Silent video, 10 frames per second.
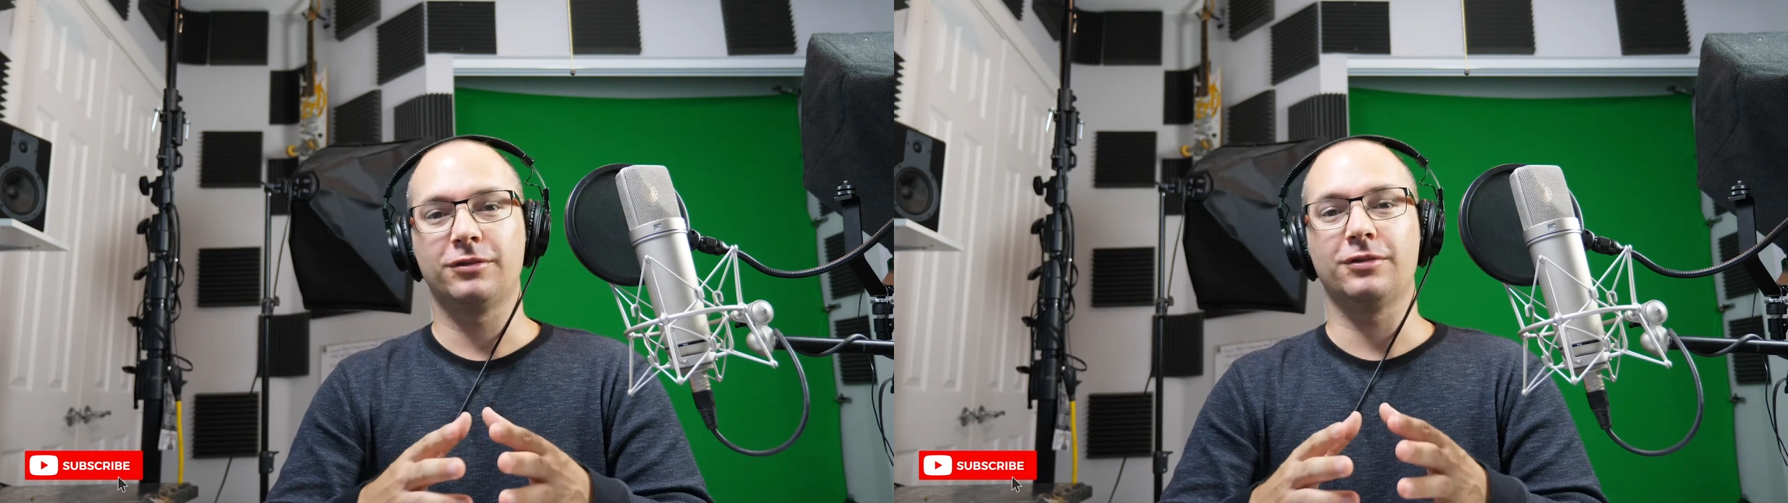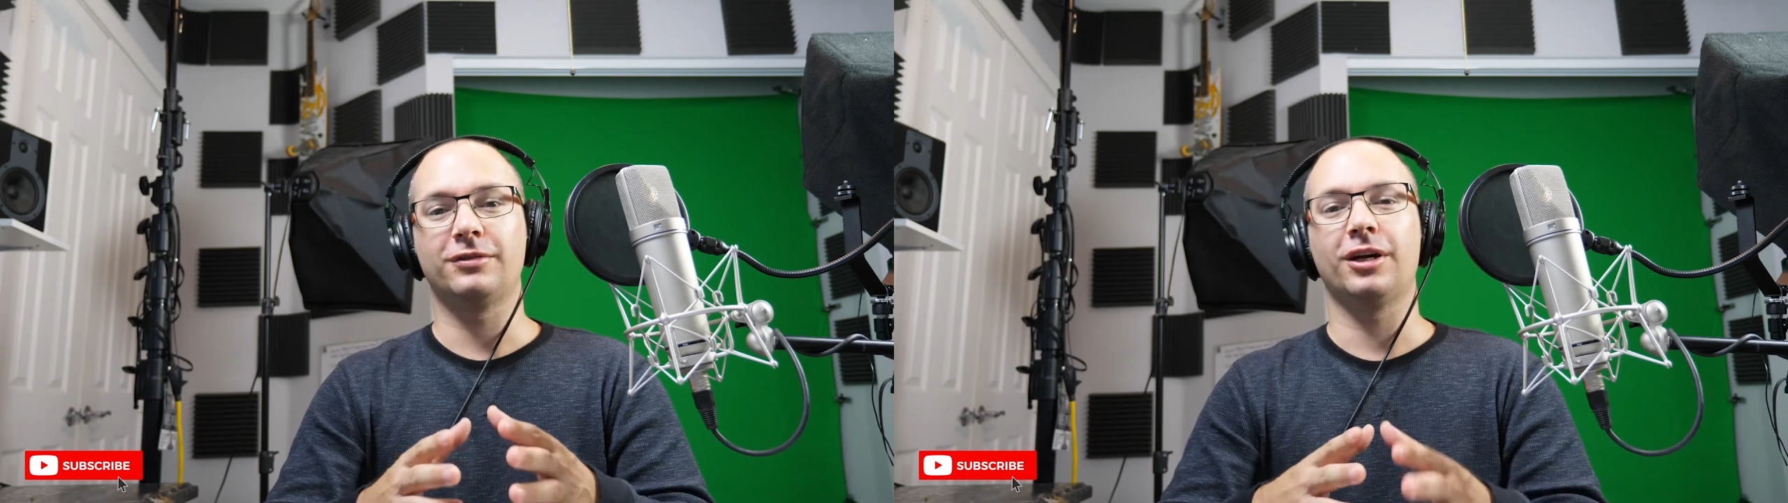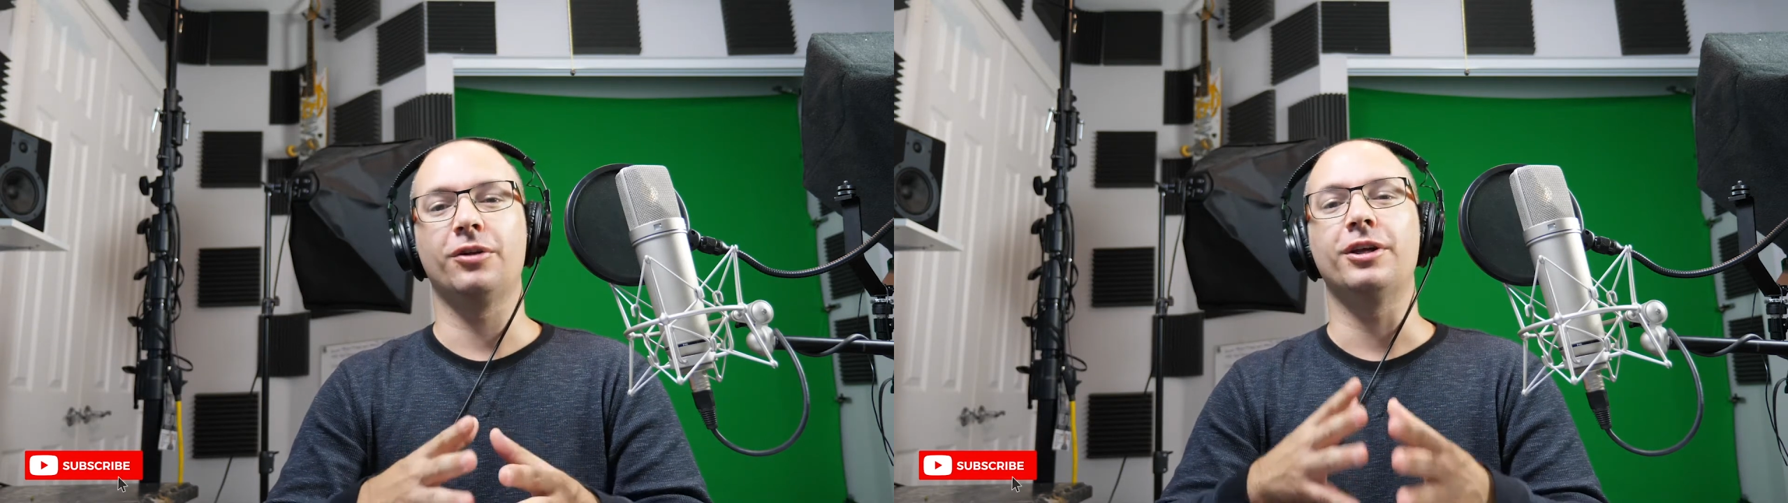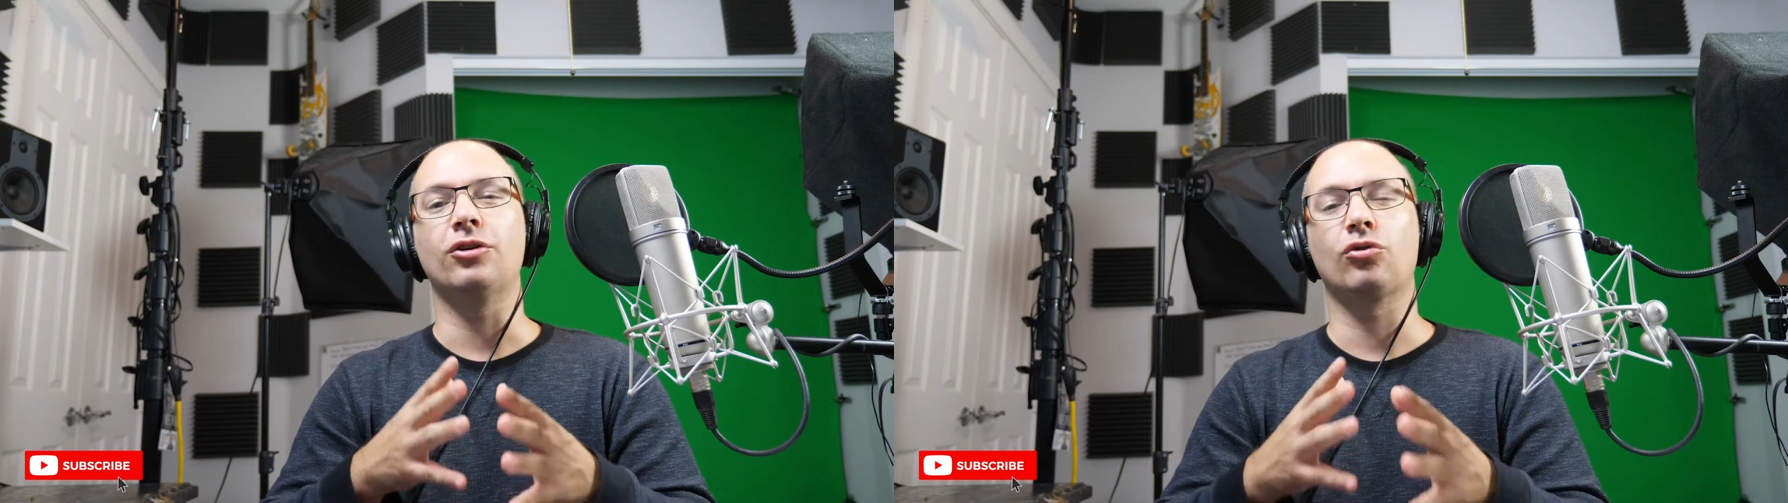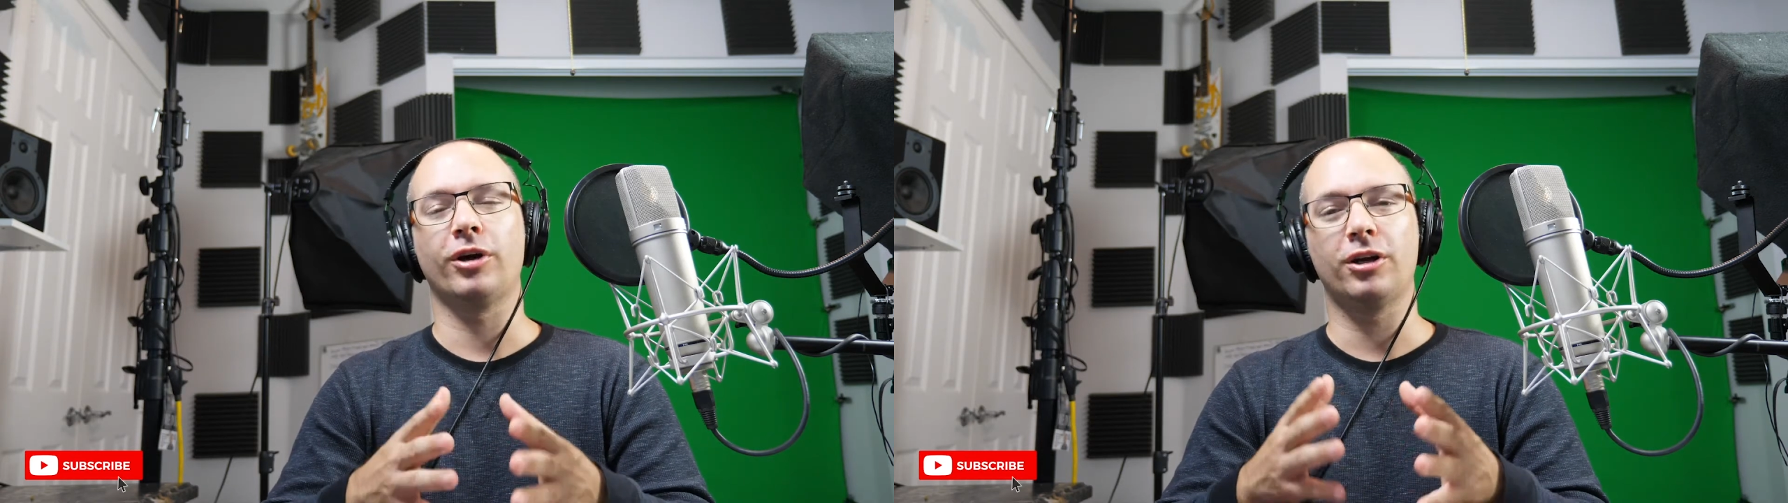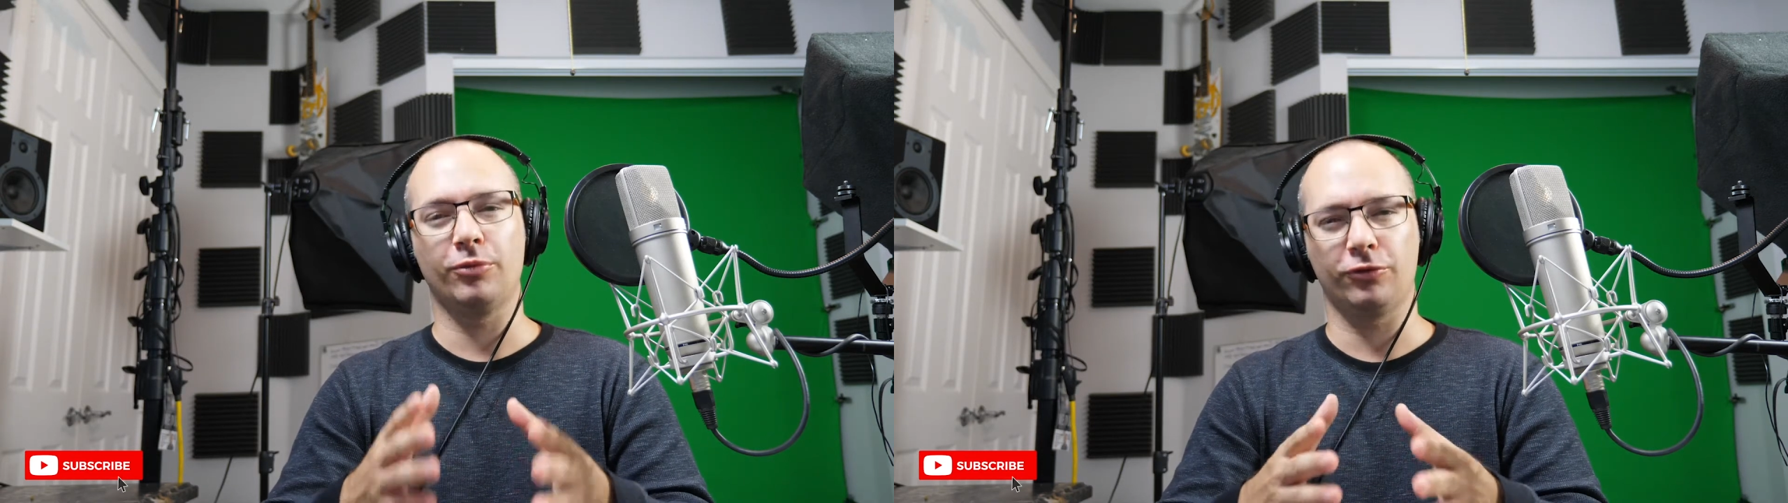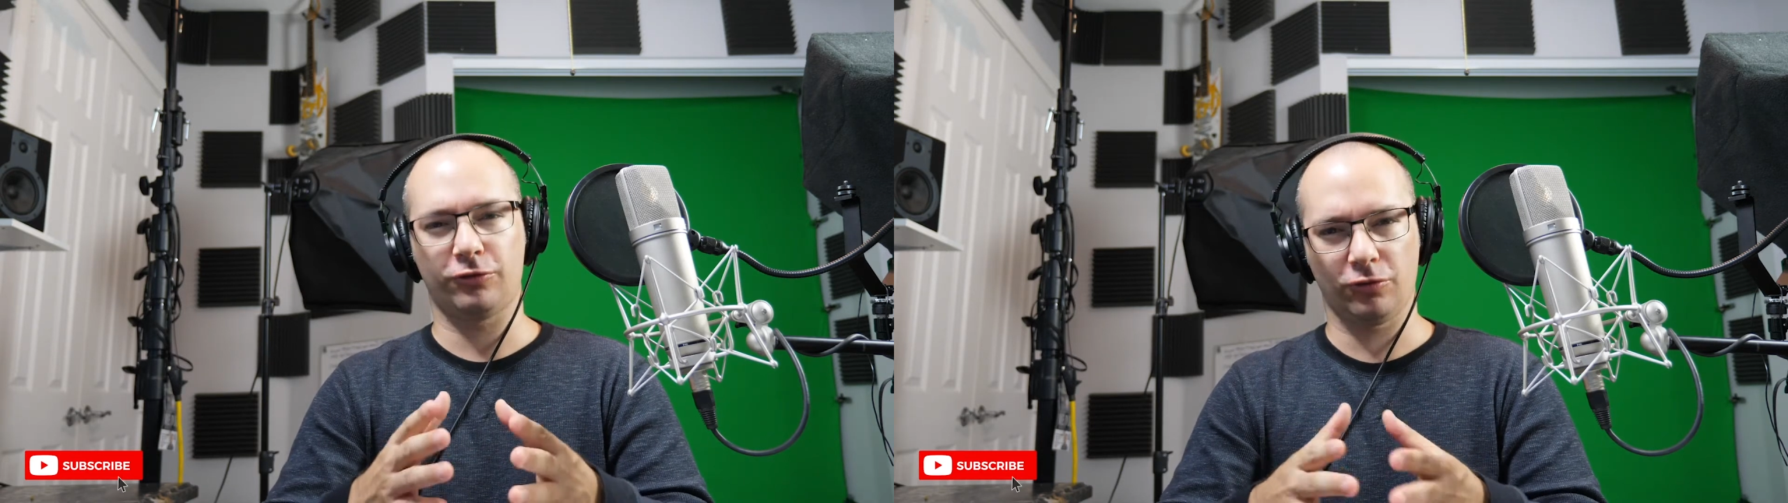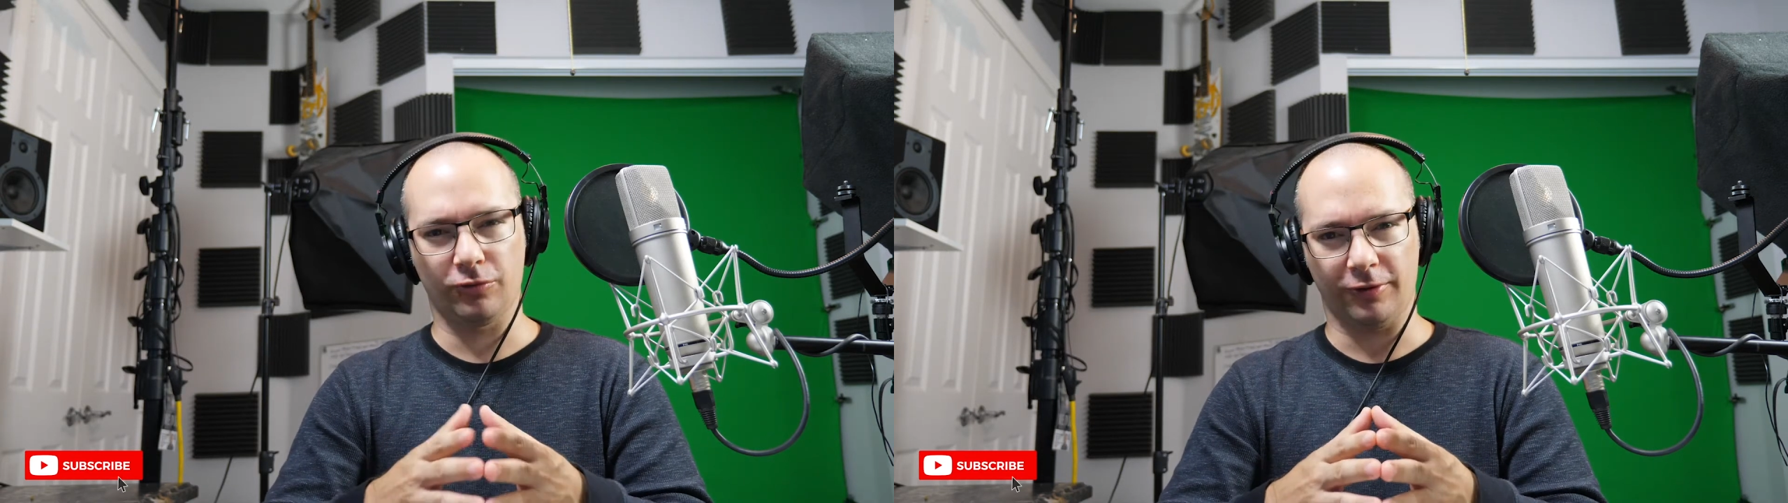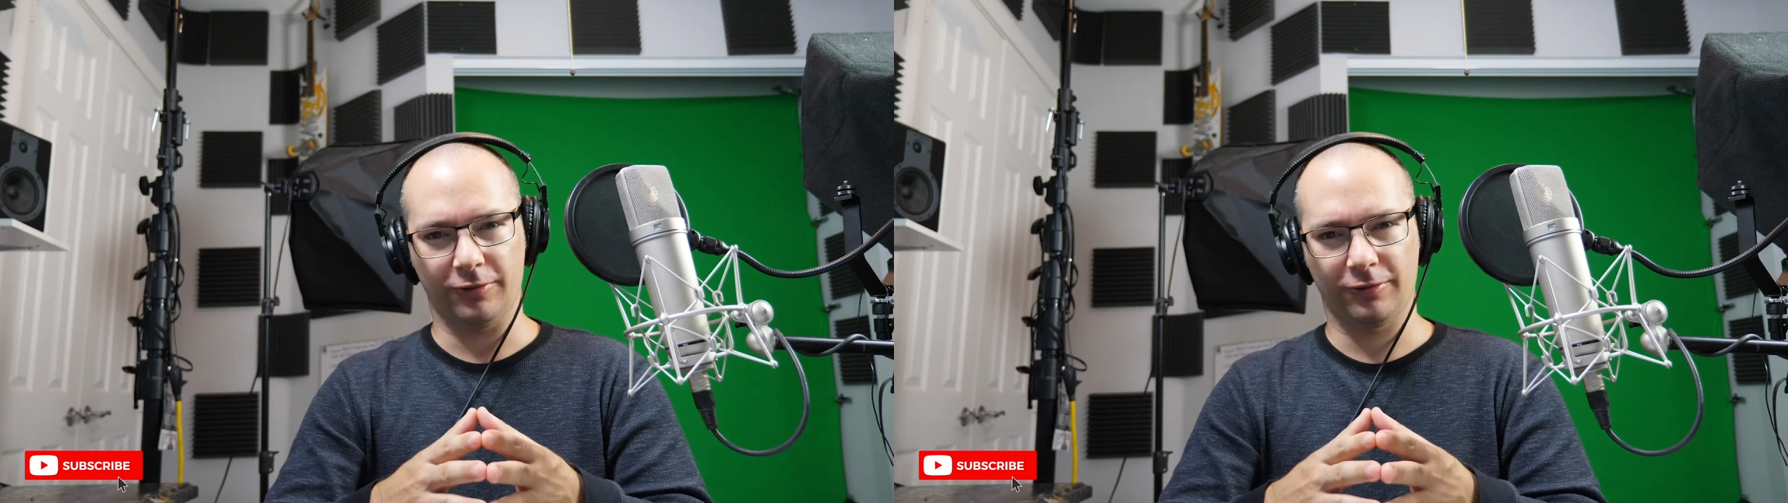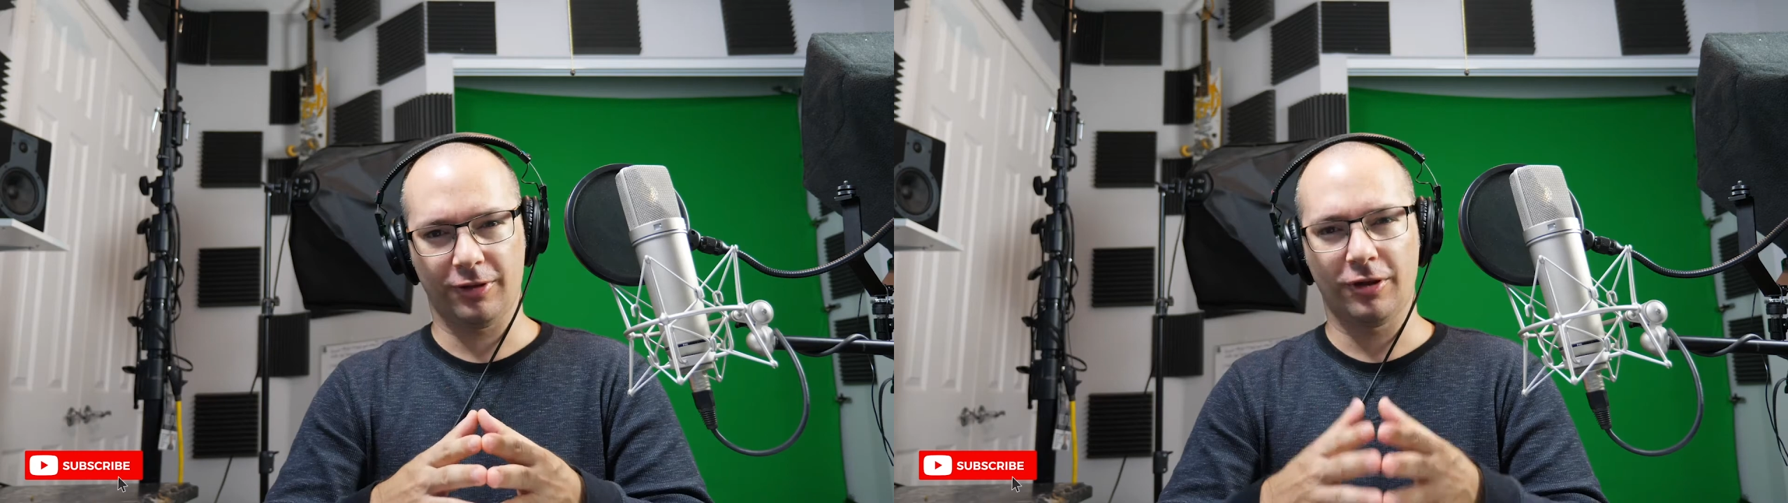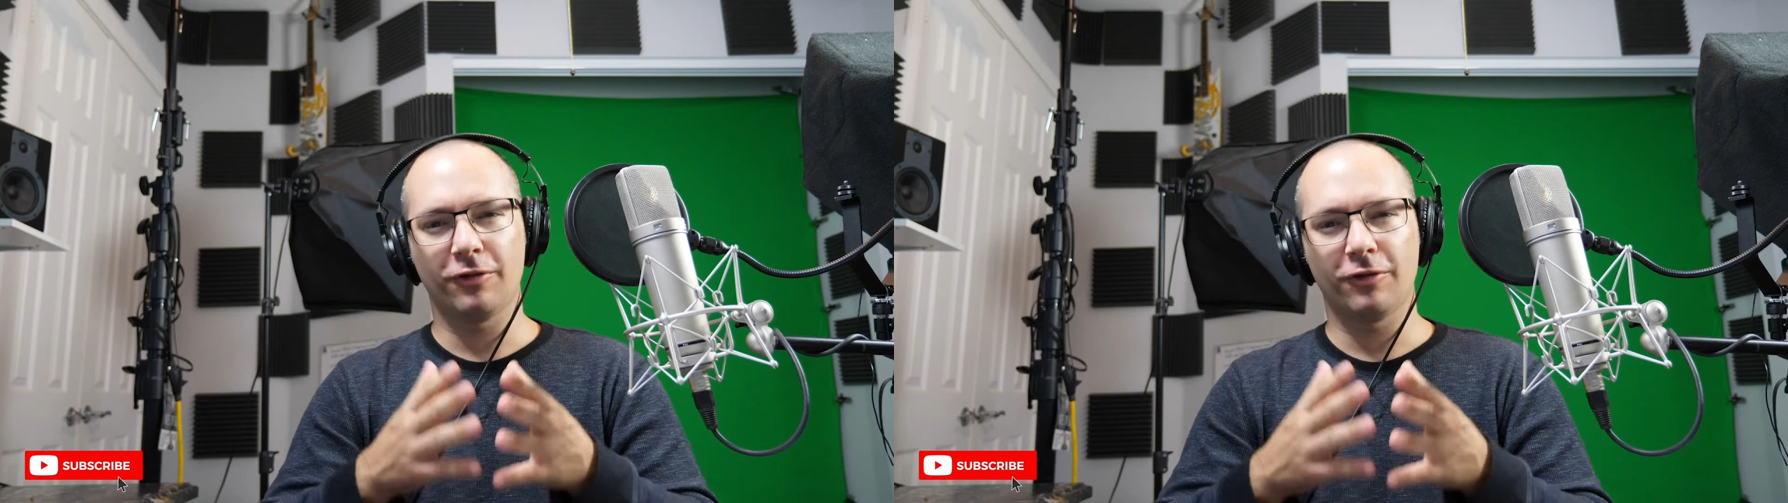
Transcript: to tell incredible stories.